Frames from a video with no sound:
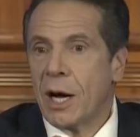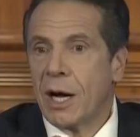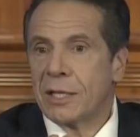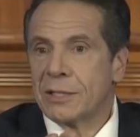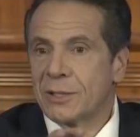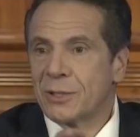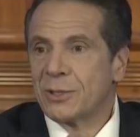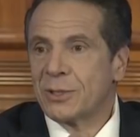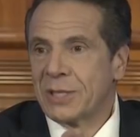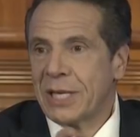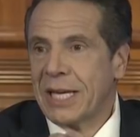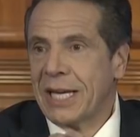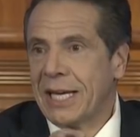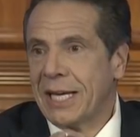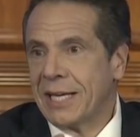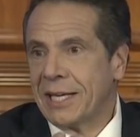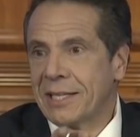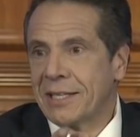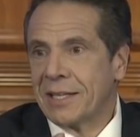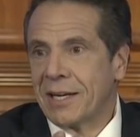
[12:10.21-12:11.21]

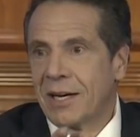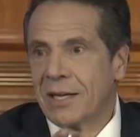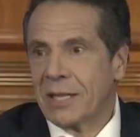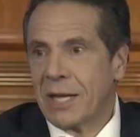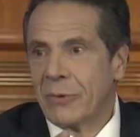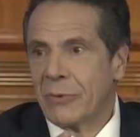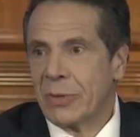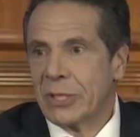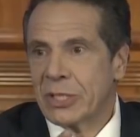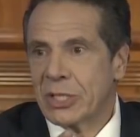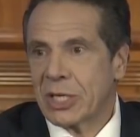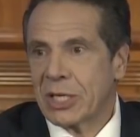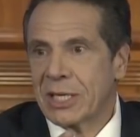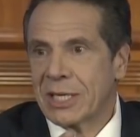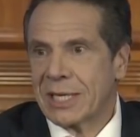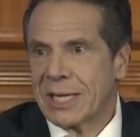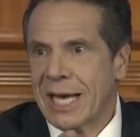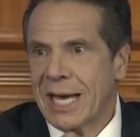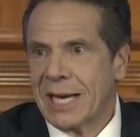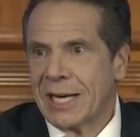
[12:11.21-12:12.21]
understand on that
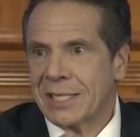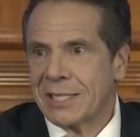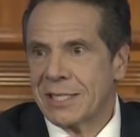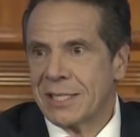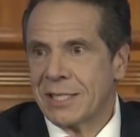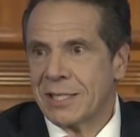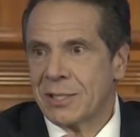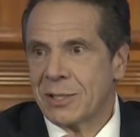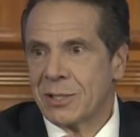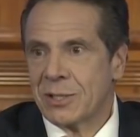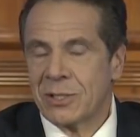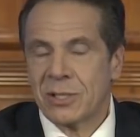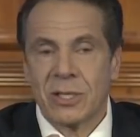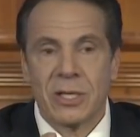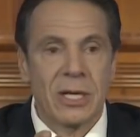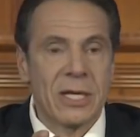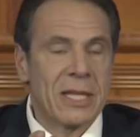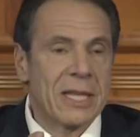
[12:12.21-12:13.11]
regional analysis